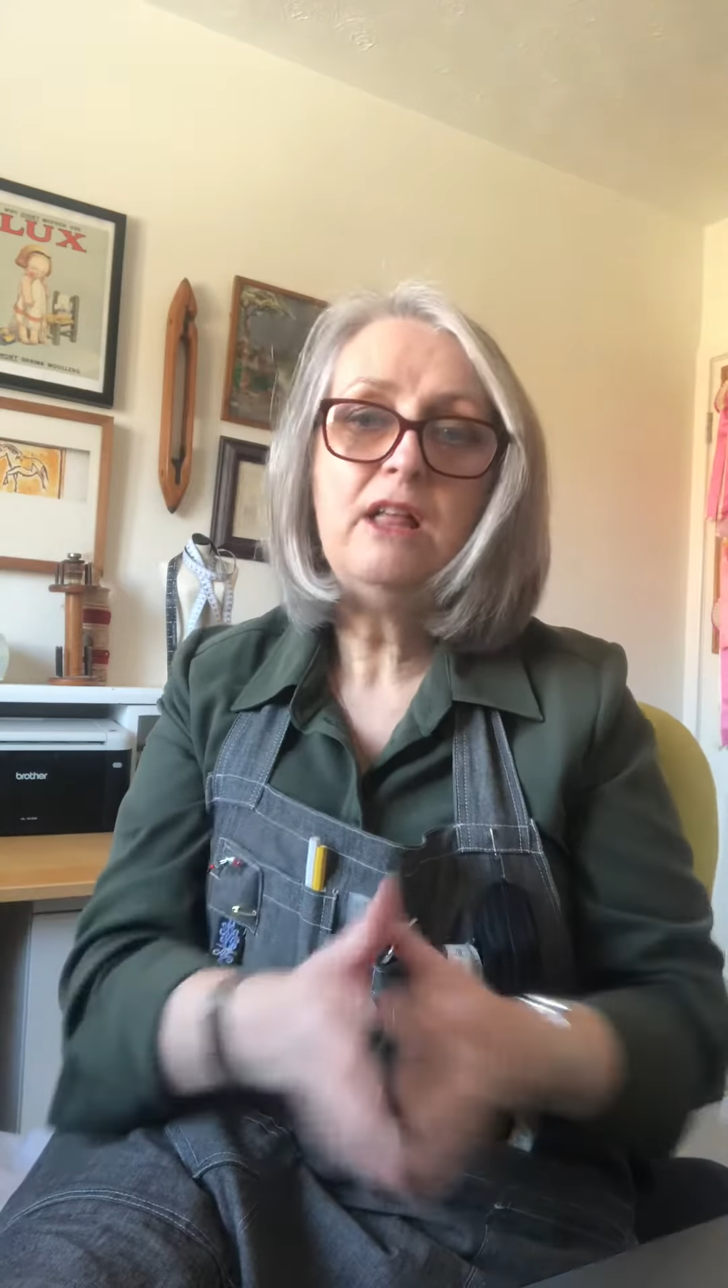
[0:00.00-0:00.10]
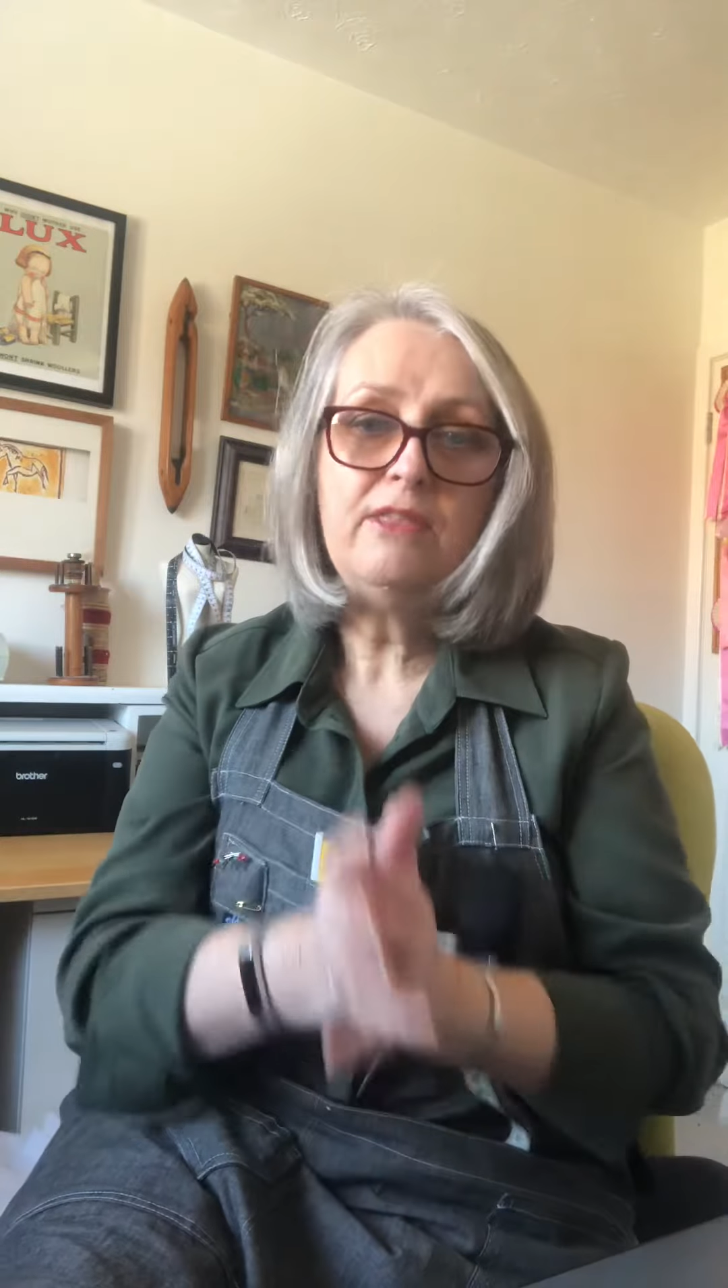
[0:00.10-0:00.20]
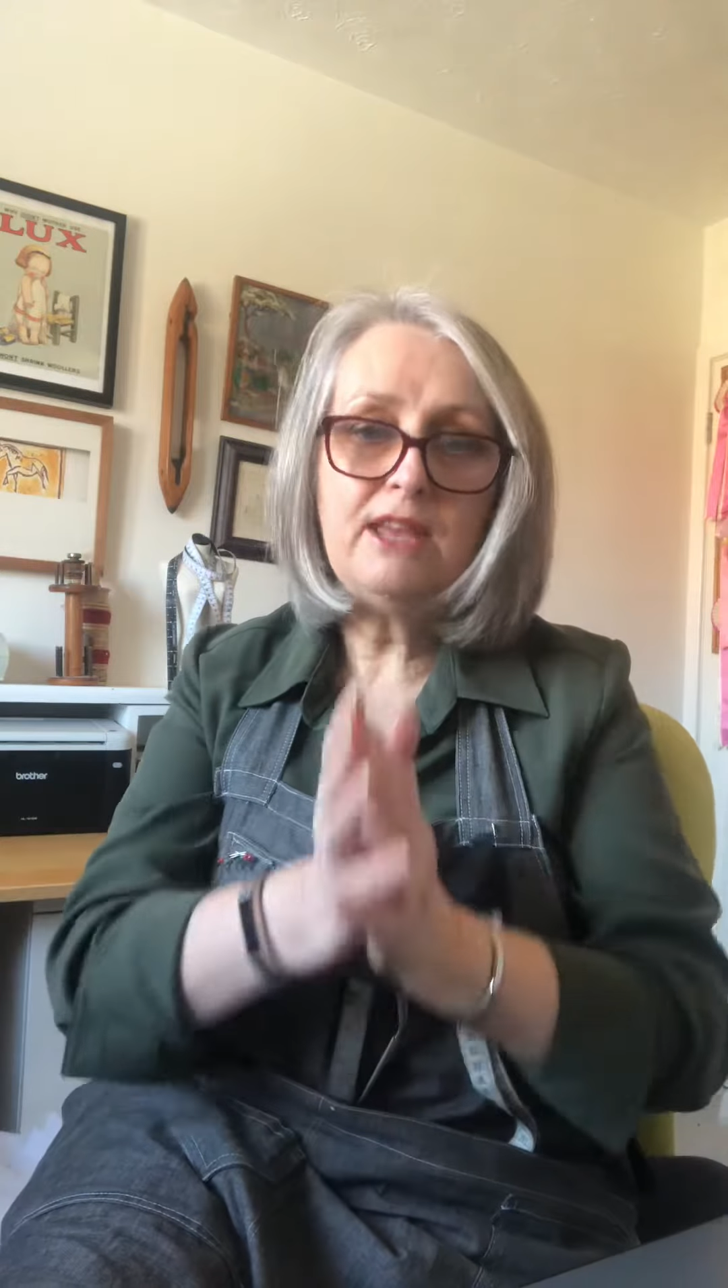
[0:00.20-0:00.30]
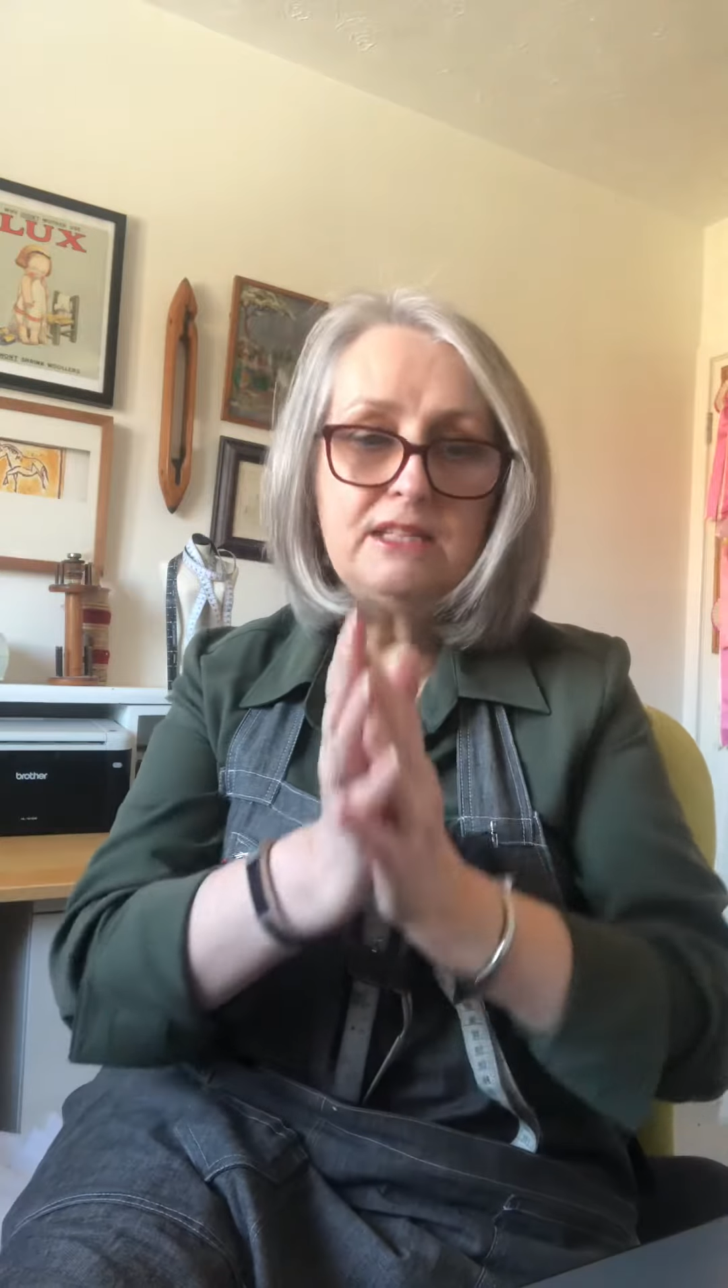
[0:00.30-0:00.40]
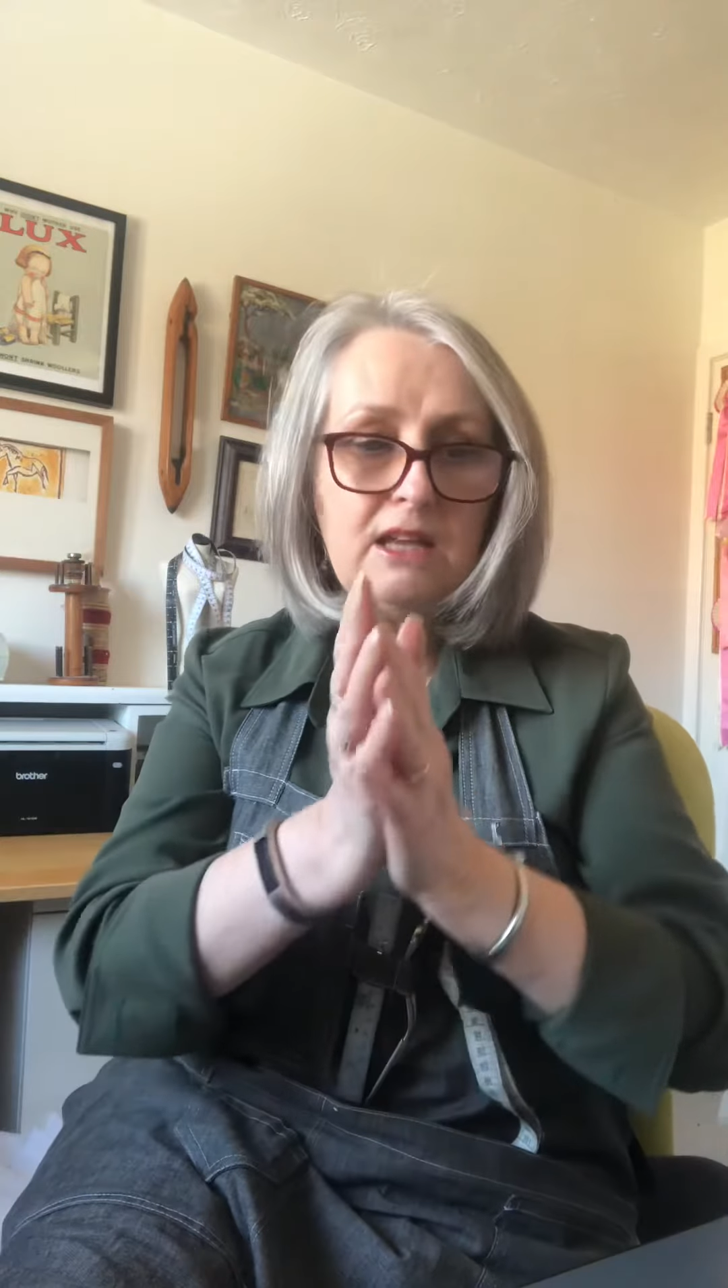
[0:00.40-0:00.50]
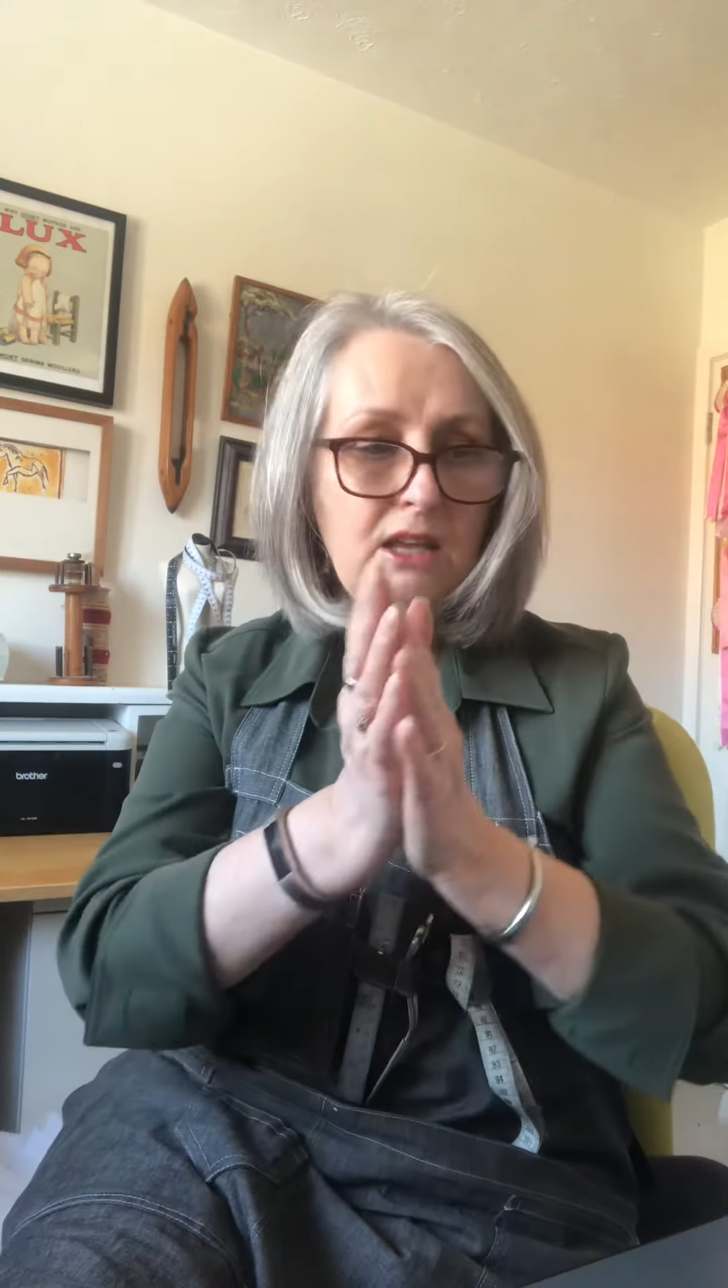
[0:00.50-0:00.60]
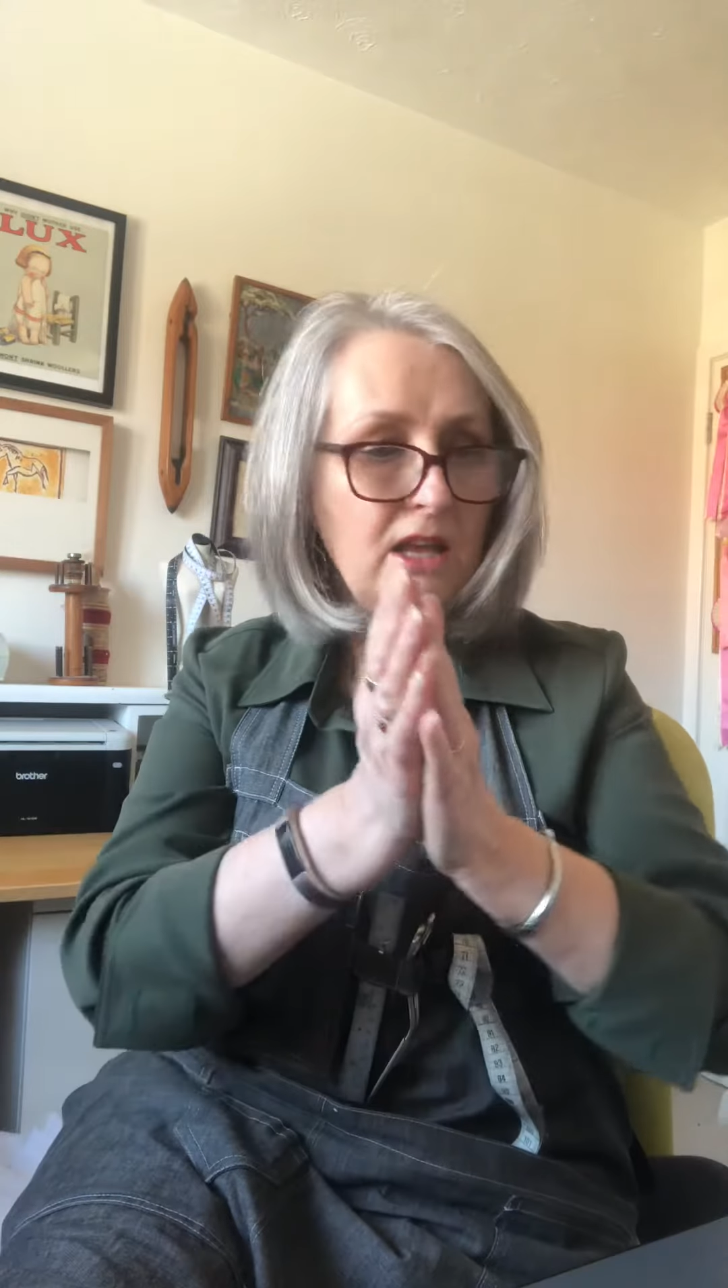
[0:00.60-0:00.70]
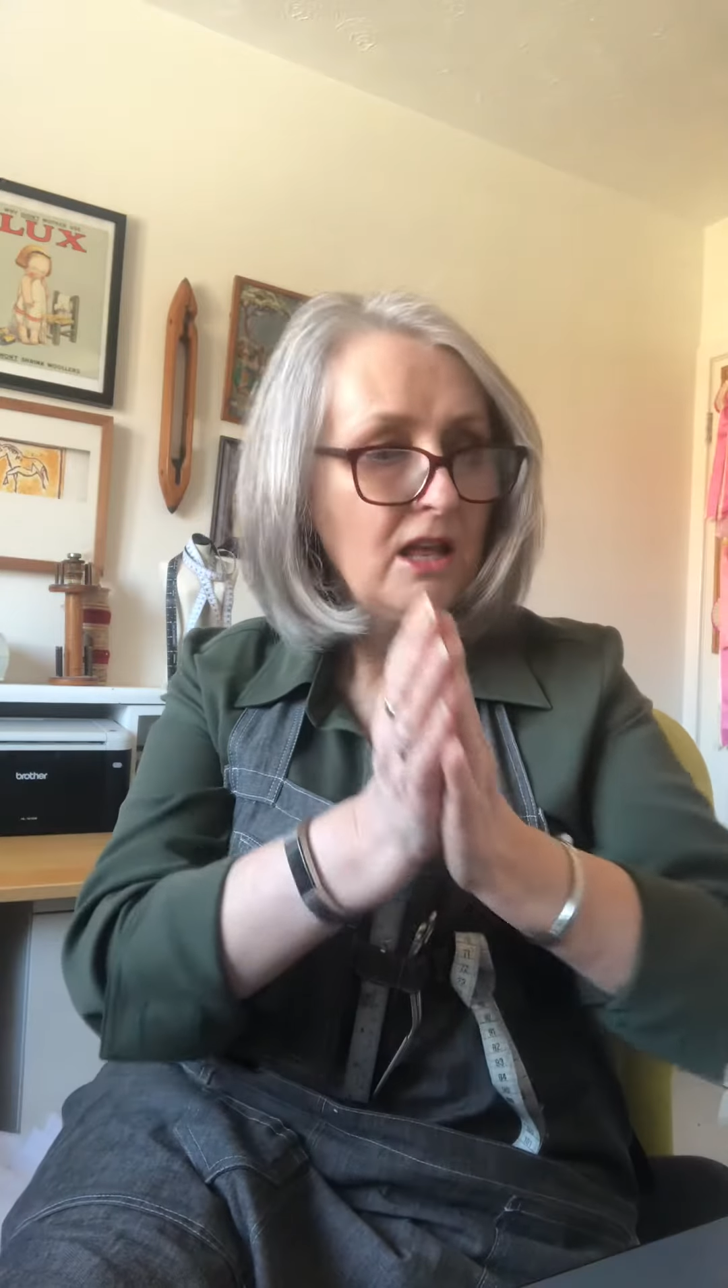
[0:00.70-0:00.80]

There's a